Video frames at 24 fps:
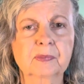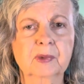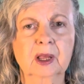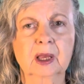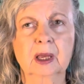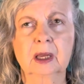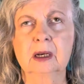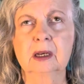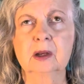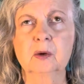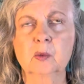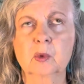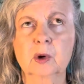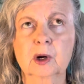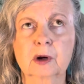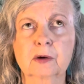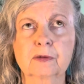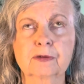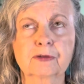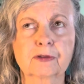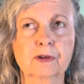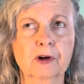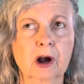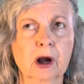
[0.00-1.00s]
anywhere
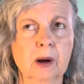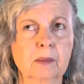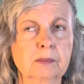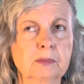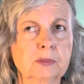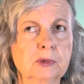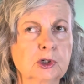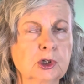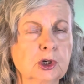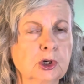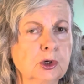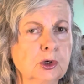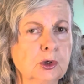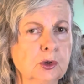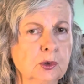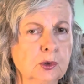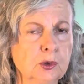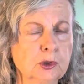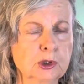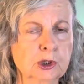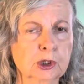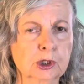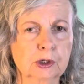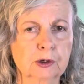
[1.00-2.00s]
from
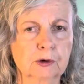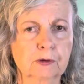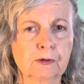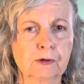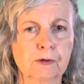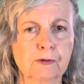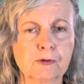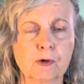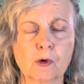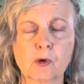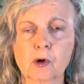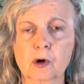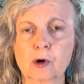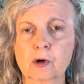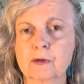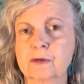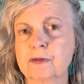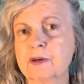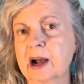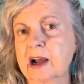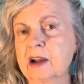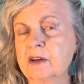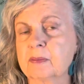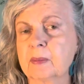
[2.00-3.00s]
2 to 4 or
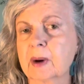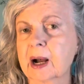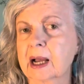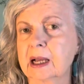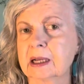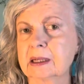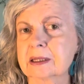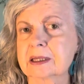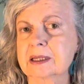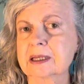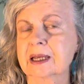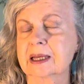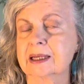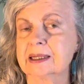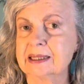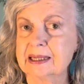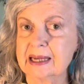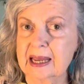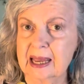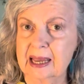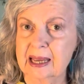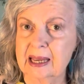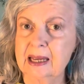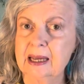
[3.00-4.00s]
5 miles a
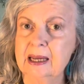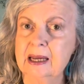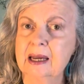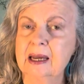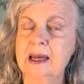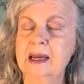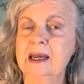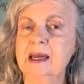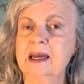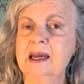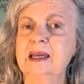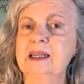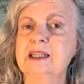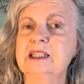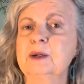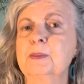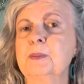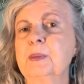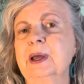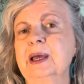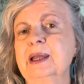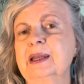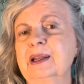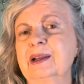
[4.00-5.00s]
day,
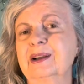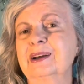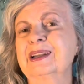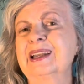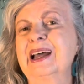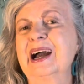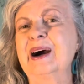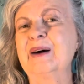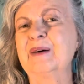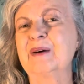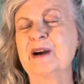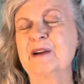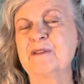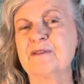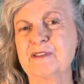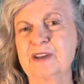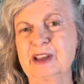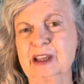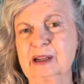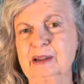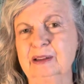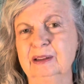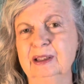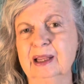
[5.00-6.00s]
depending on how I
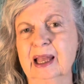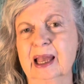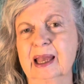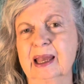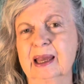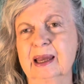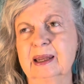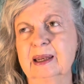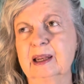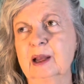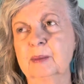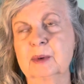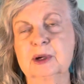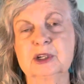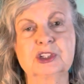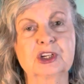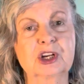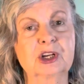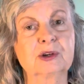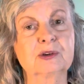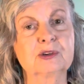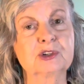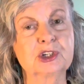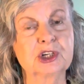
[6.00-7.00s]
feel and how much
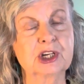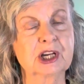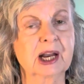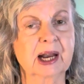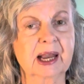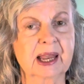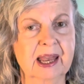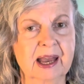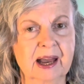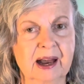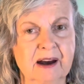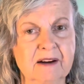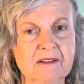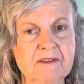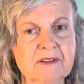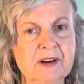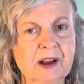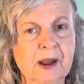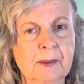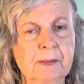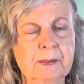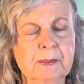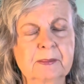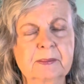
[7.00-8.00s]
energy I have.
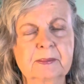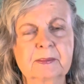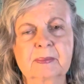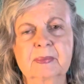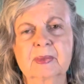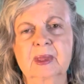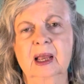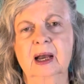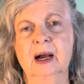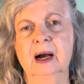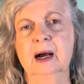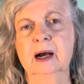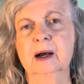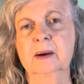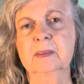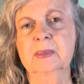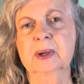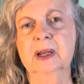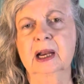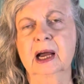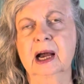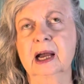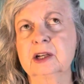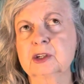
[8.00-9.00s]

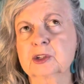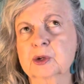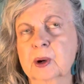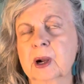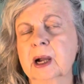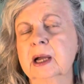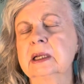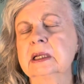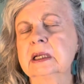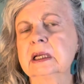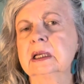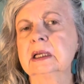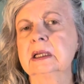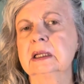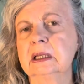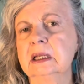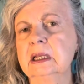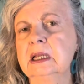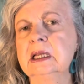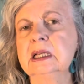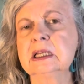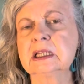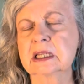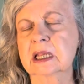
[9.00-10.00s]
But I try to at
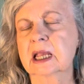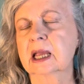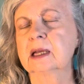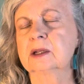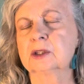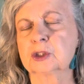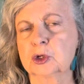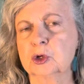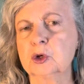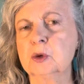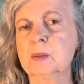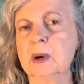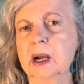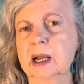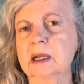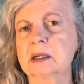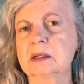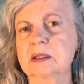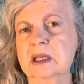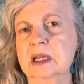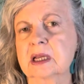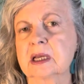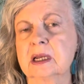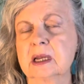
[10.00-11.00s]
least get 2
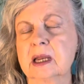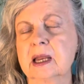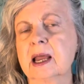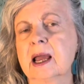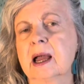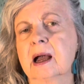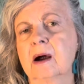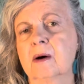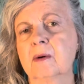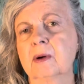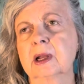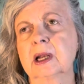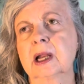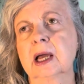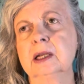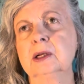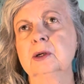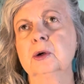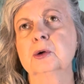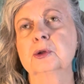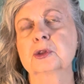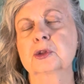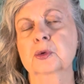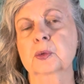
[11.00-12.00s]
miles in now, and I
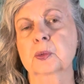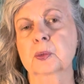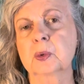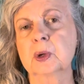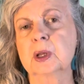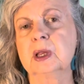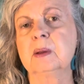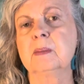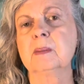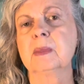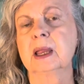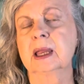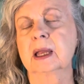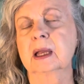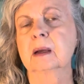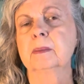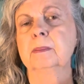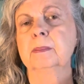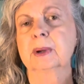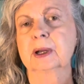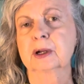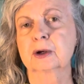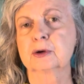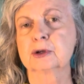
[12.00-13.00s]
know 3 make a
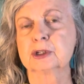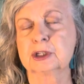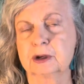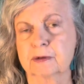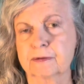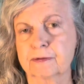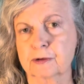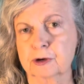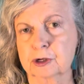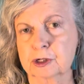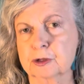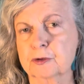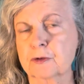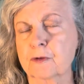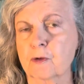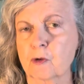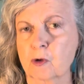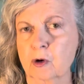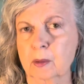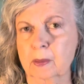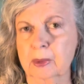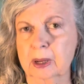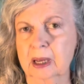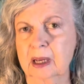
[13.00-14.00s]
better difference
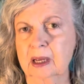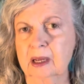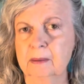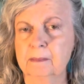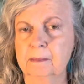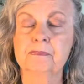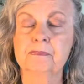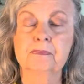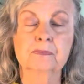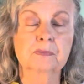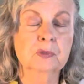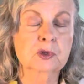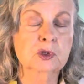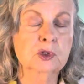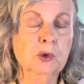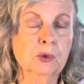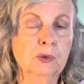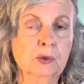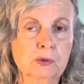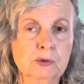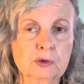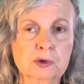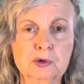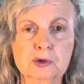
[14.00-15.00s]
for me. So
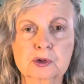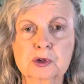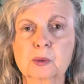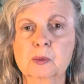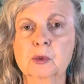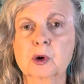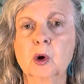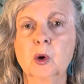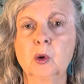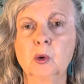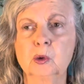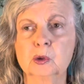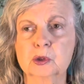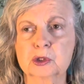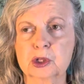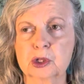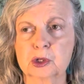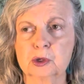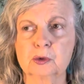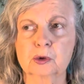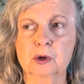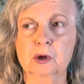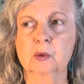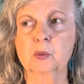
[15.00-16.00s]
those are some goals
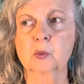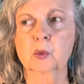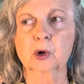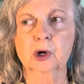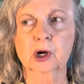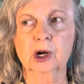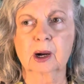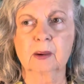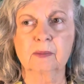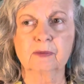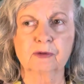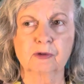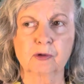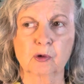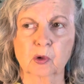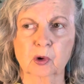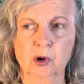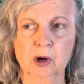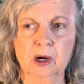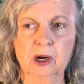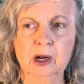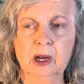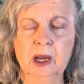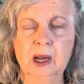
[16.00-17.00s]
that you can work up
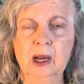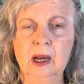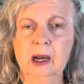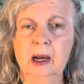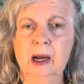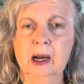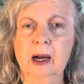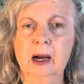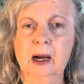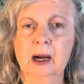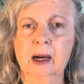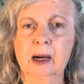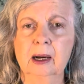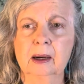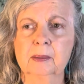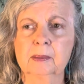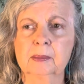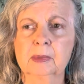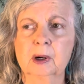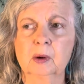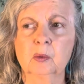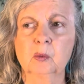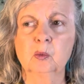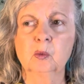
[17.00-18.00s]
for.
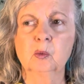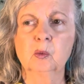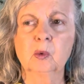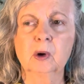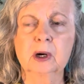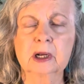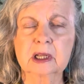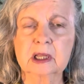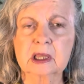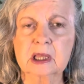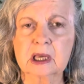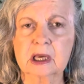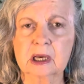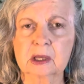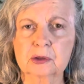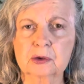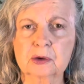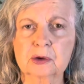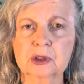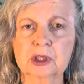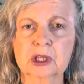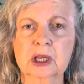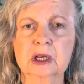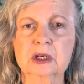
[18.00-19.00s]
One of the
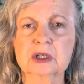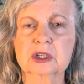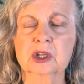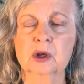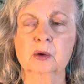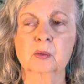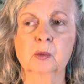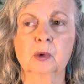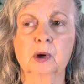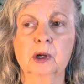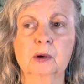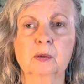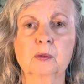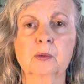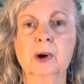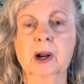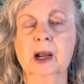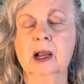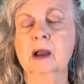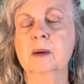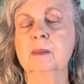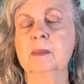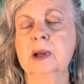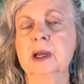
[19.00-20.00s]
other things that I want to
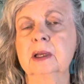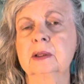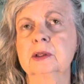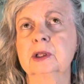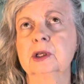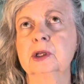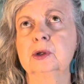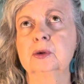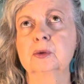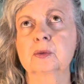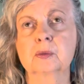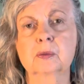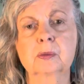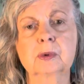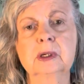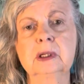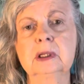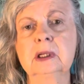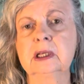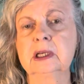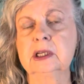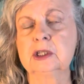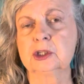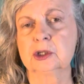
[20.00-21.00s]
recommend that you
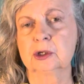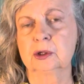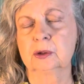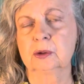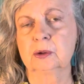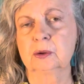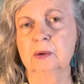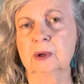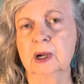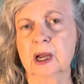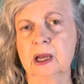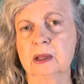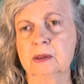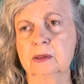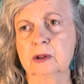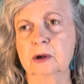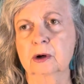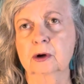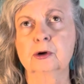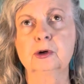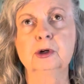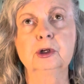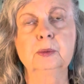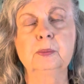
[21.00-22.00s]
really do, and there
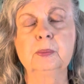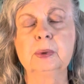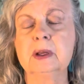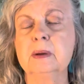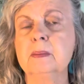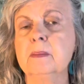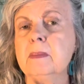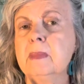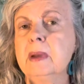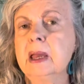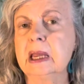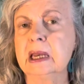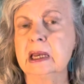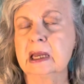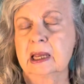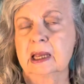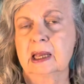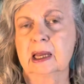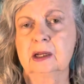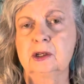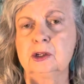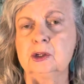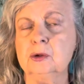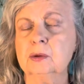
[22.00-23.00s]
could be many,
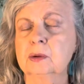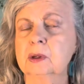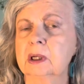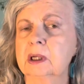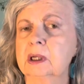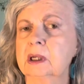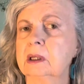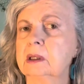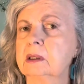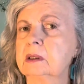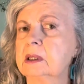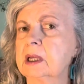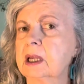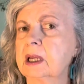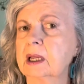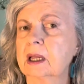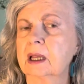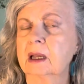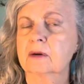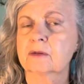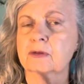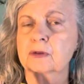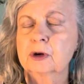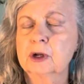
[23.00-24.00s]
and you can take
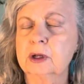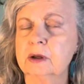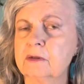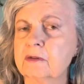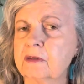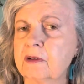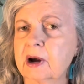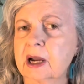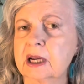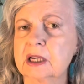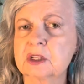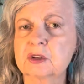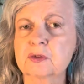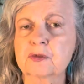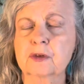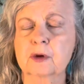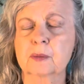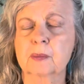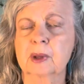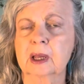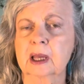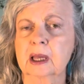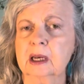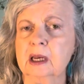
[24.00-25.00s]
every advice
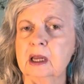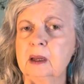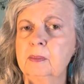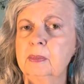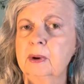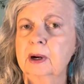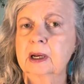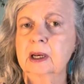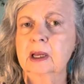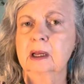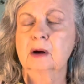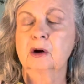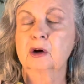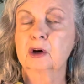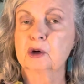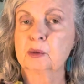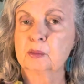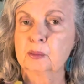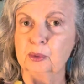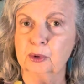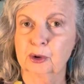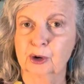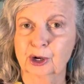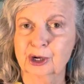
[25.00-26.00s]
from anybody on
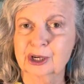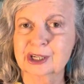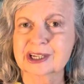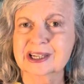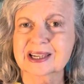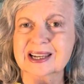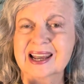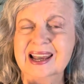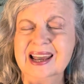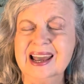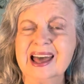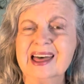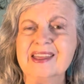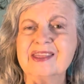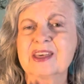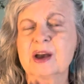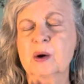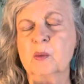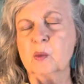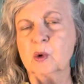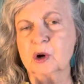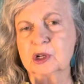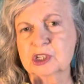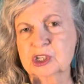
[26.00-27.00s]
books
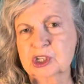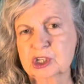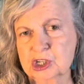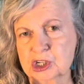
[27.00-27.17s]
that wants to